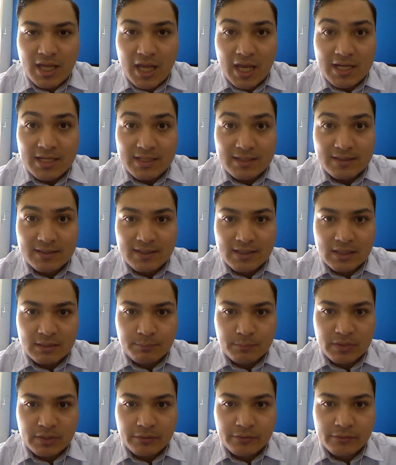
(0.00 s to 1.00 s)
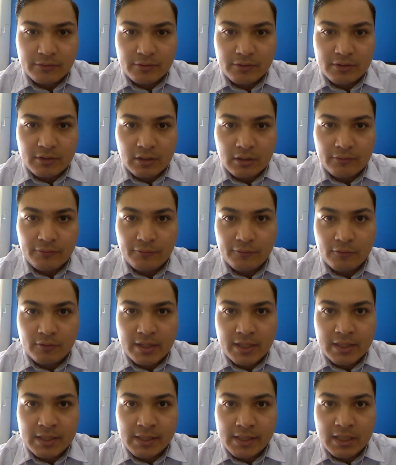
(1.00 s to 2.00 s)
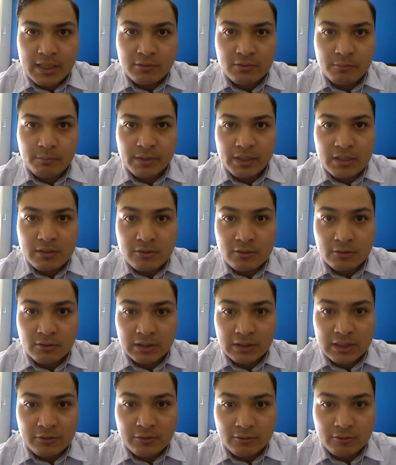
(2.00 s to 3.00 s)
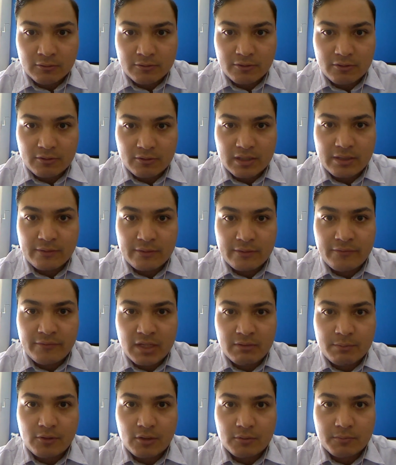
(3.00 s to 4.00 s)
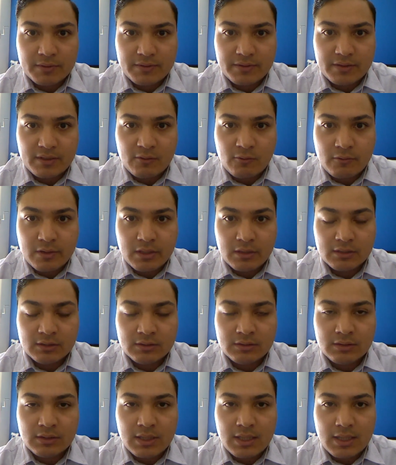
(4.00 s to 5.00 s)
and he set up the 3rd goal for Enrico Brignola, who looks like a very promising winger.